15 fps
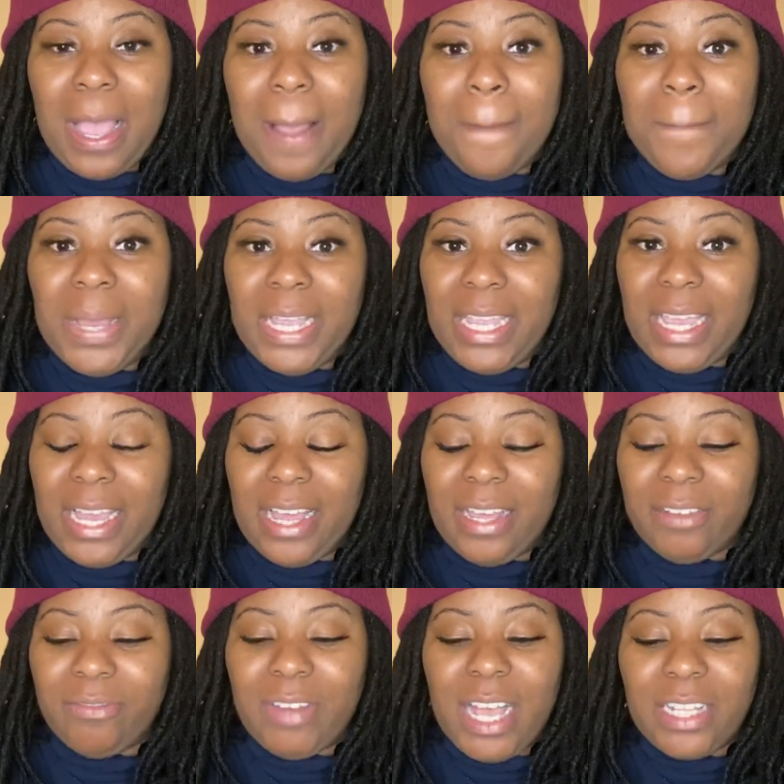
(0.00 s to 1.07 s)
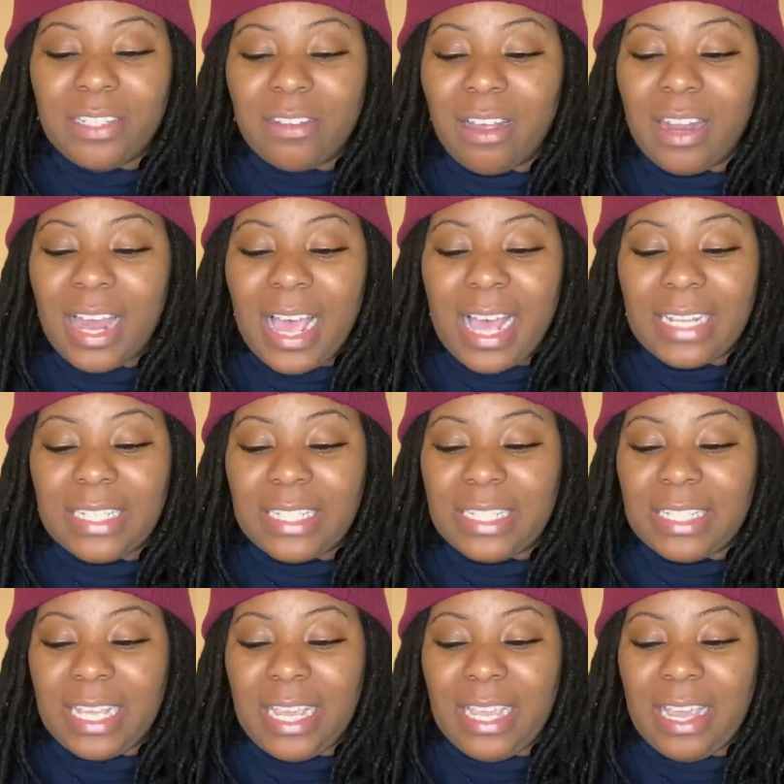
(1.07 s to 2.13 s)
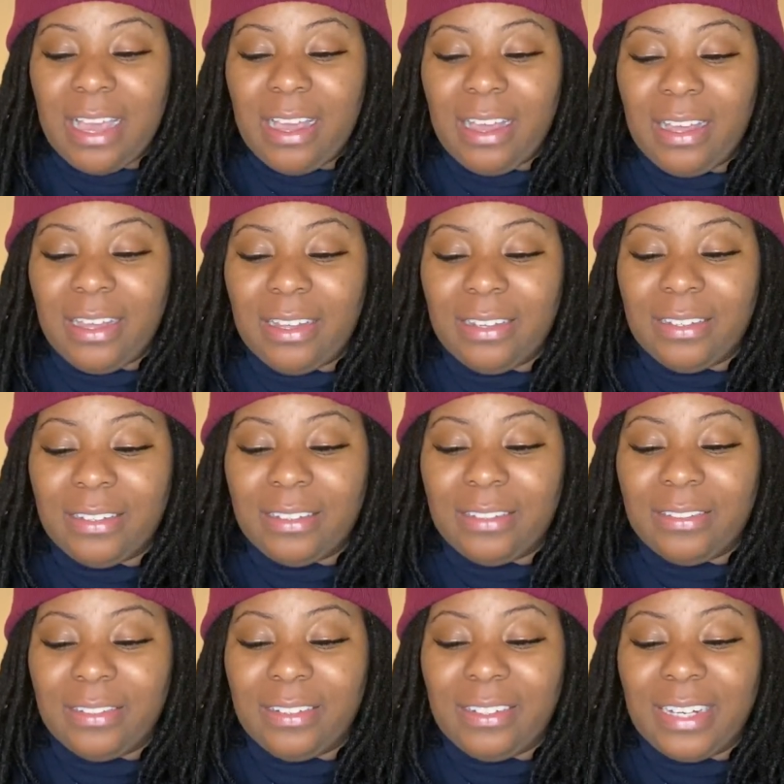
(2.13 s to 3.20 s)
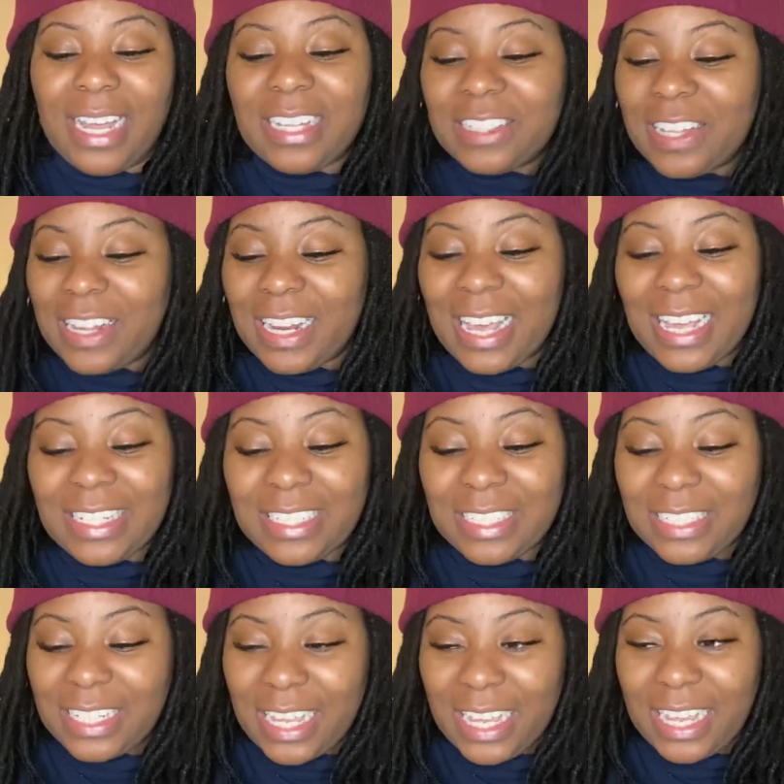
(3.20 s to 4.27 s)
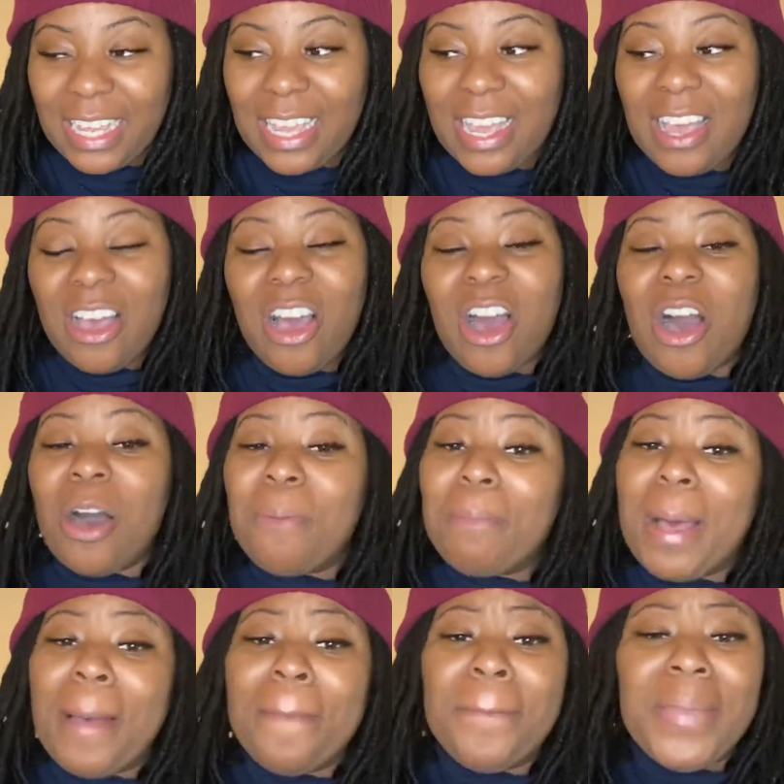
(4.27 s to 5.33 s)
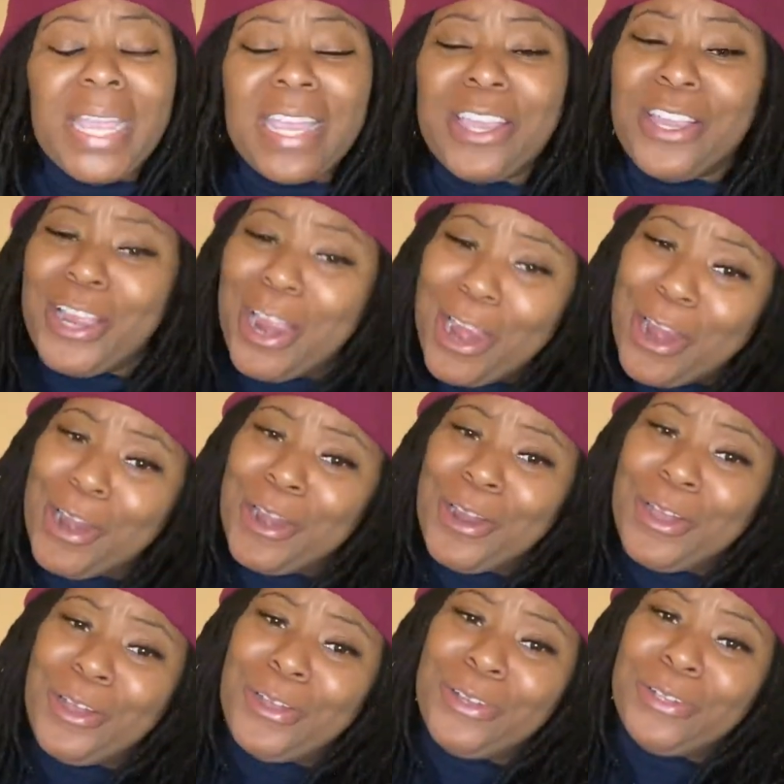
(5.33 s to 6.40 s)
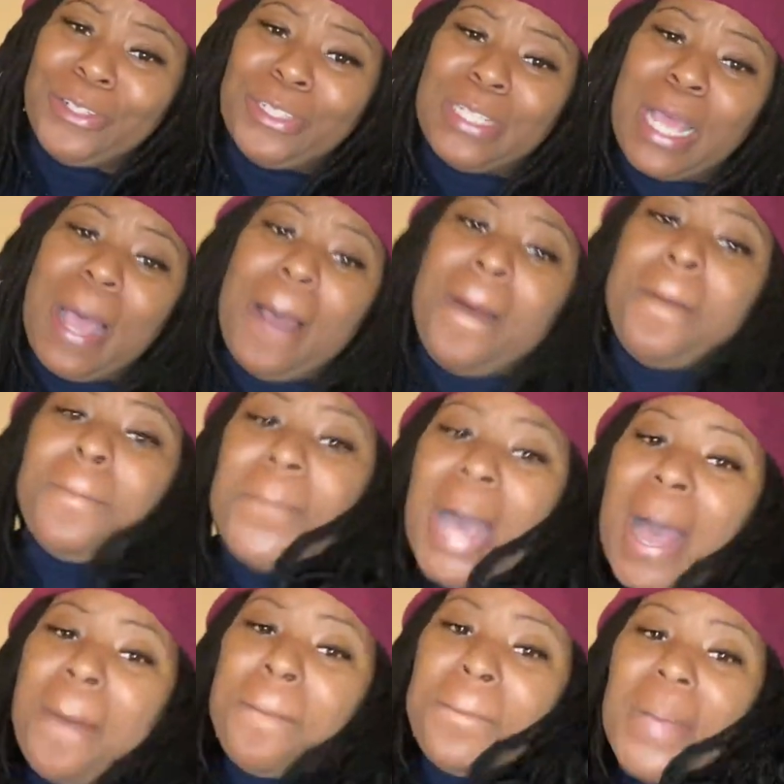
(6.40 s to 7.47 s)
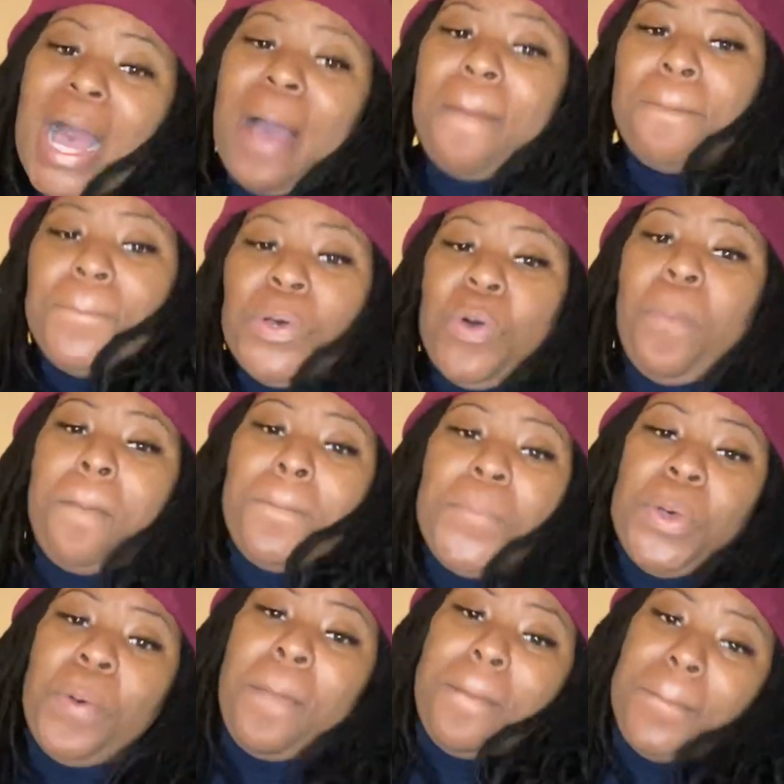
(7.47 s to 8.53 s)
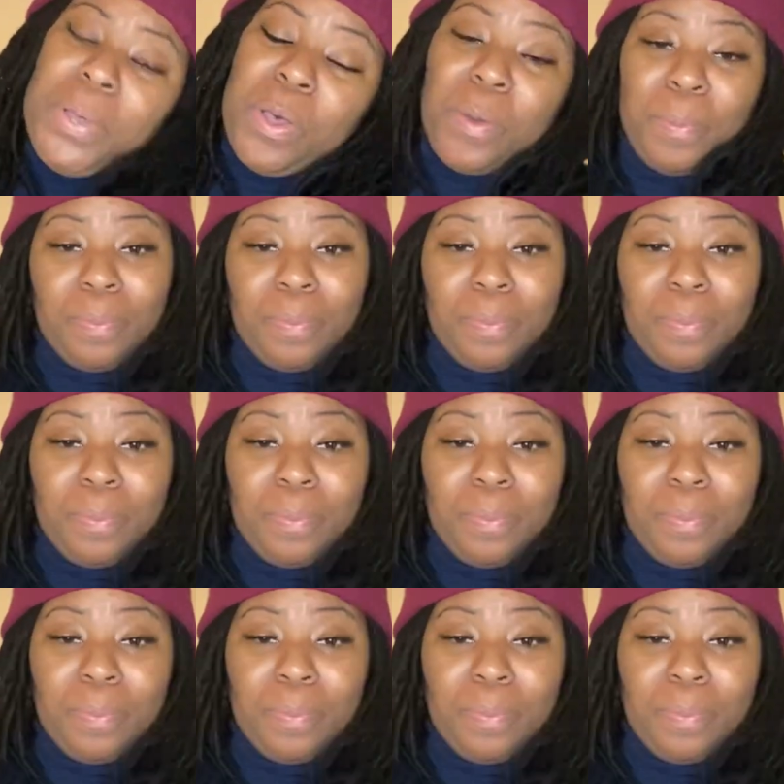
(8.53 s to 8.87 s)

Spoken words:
But yeah, that's all I had to say, y'all. That's all I had to say. All my big girls, pop, pop, boop, boop, boop.